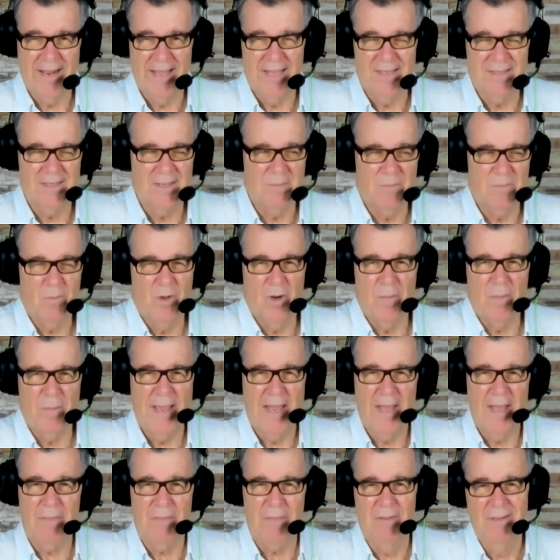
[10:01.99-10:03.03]
I said word of
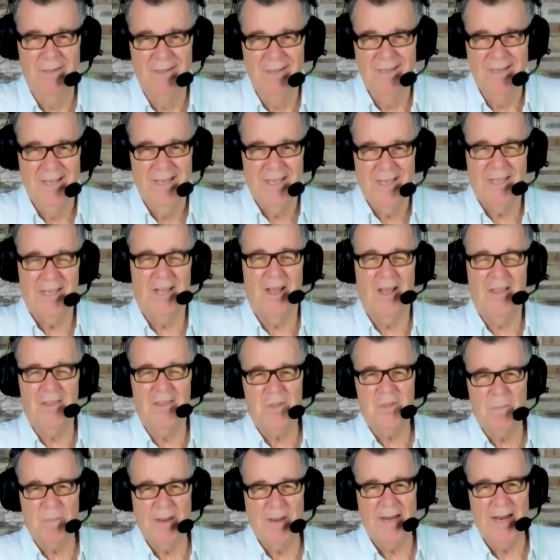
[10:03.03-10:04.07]
mouth. You can either
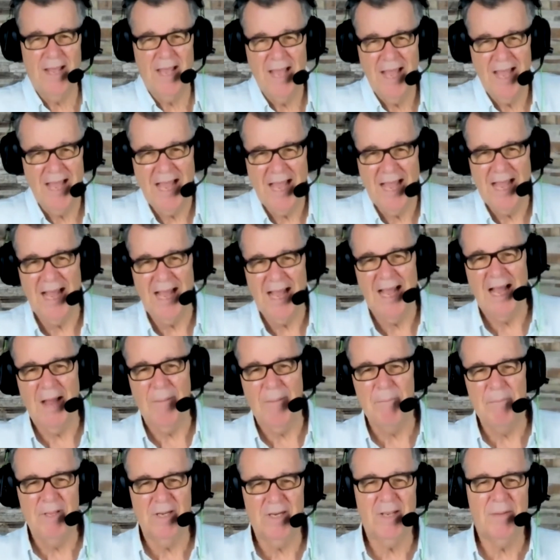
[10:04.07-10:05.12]
spend
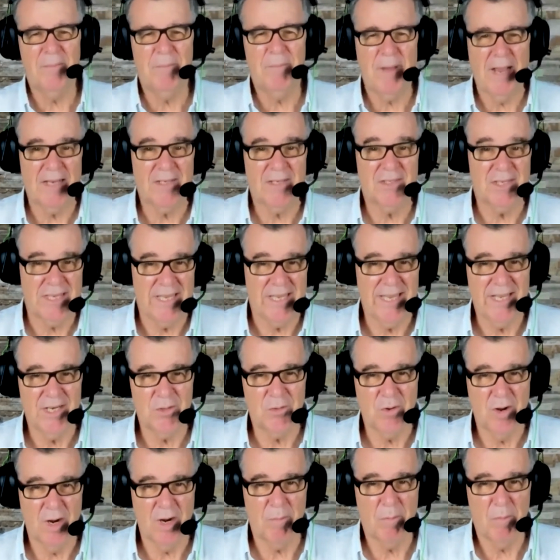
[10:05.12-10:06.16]
$1 million a year
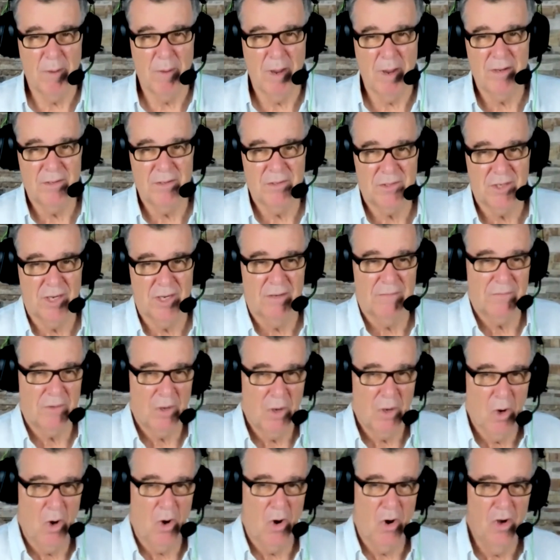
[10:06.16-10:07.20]
trying to promote yourself,
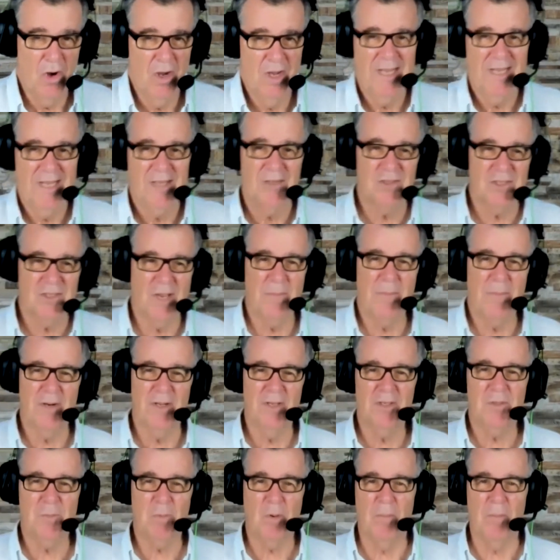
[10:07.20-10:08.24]
or someone
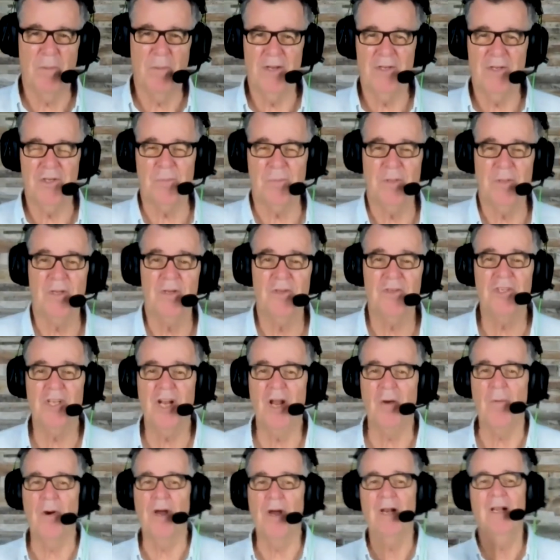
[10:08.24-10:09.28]
else promotes you. Because you
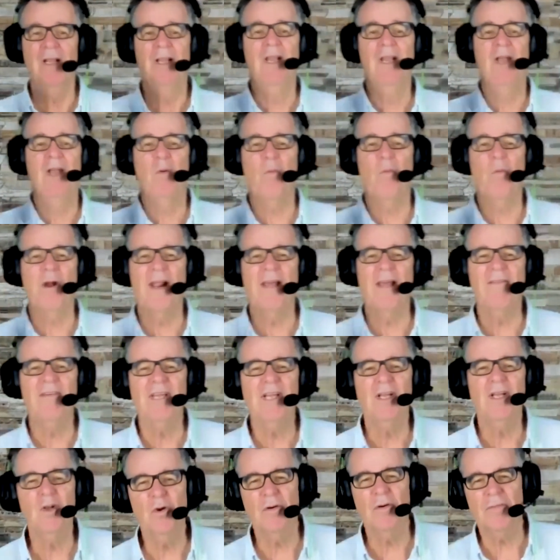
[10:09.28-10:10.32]
know what? Whenever
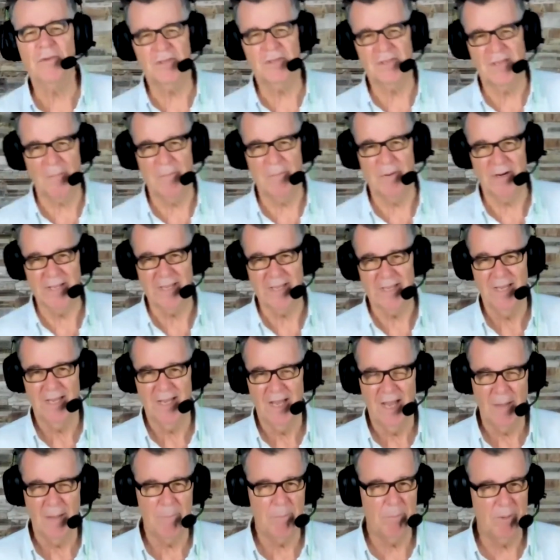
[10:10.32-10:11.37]
you look for somebody,
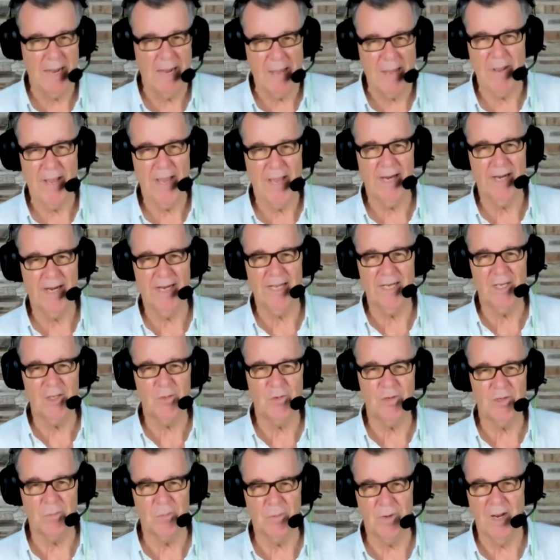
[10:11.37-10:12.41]
a plumber and
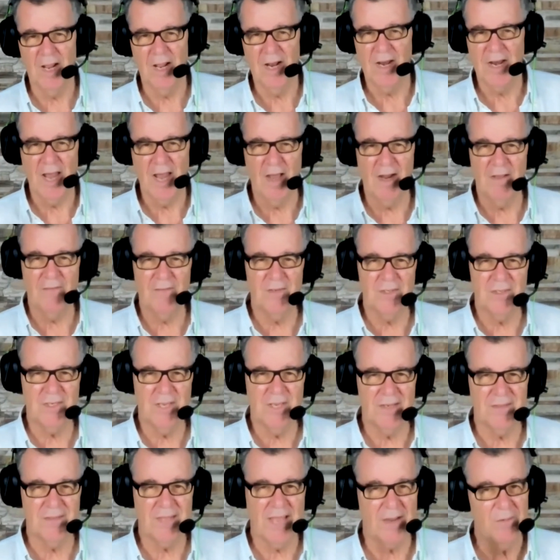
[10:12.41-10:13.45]
electrician, none of us
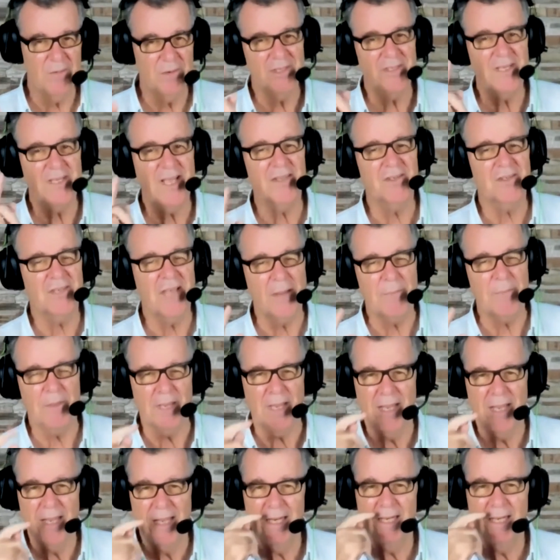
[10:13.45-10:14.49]
said, they always say the same
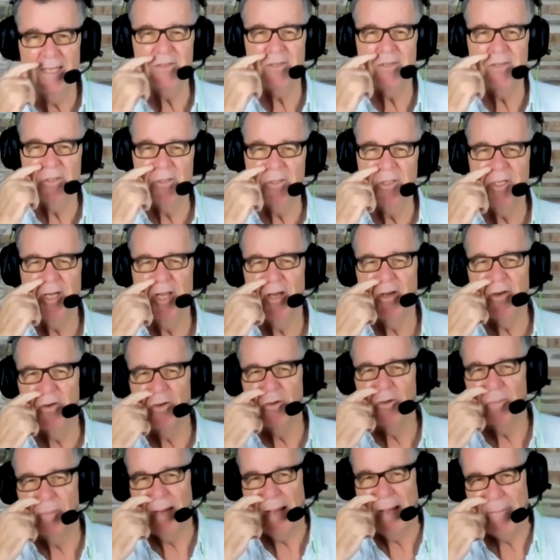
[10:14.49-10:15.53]
thing. Listen, do you know a
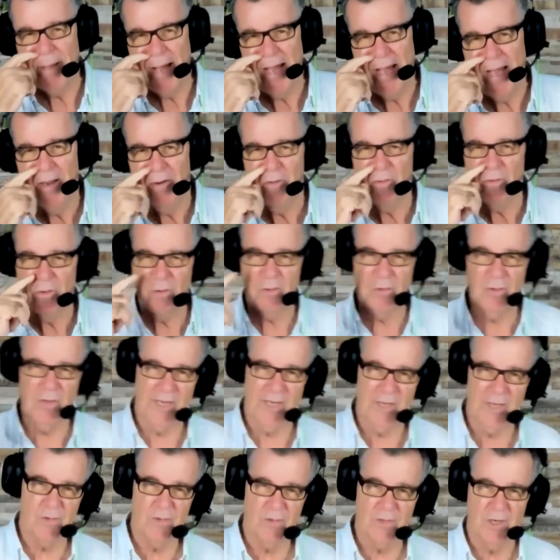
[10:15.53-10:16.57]
good plumber or a good
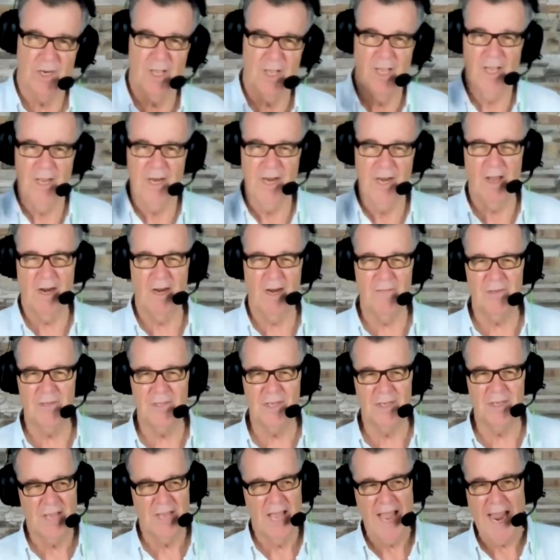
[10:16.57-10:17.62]
electrician? None of us
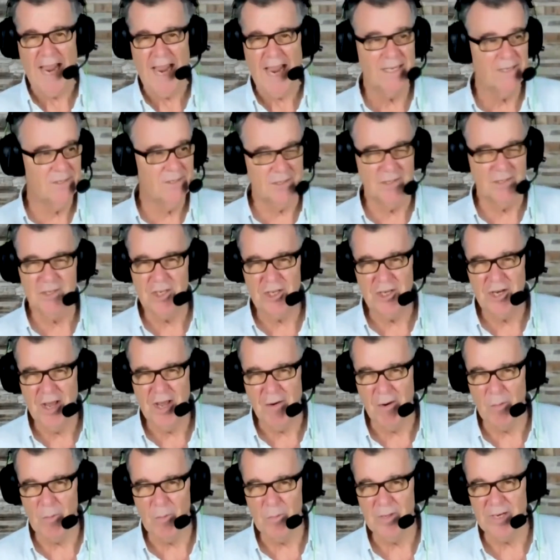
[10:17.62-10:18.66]
says, hey, listen, do you
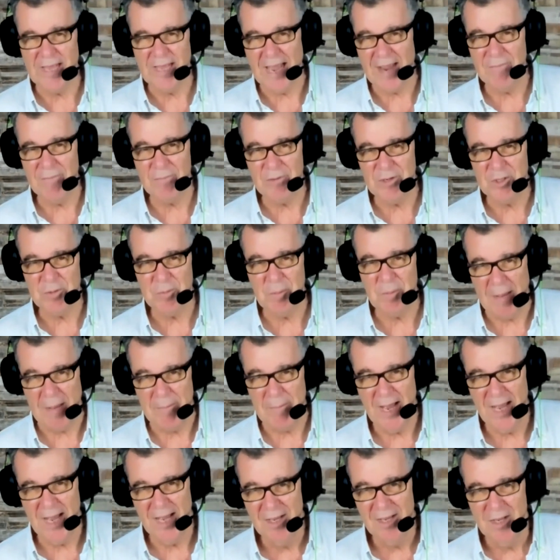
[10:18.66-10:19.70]
know a really average
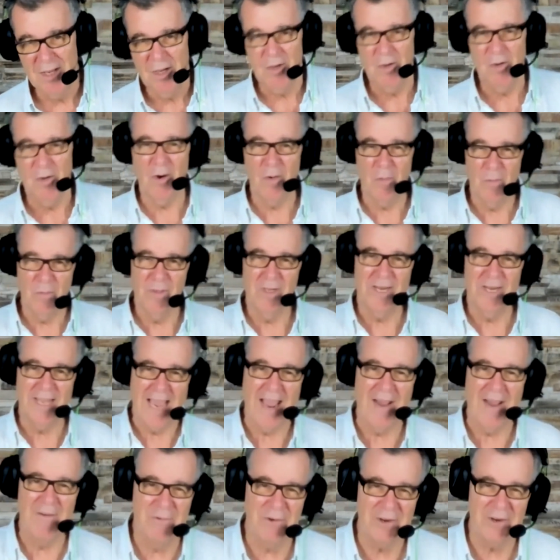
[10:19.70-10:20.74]
plumber or a really
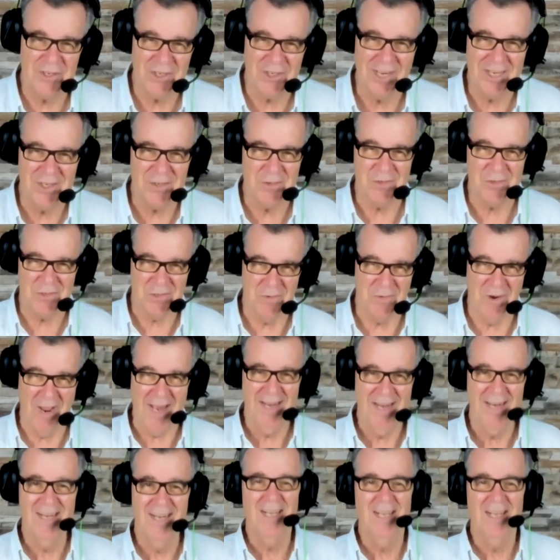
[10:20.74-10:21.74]
average electrician, right?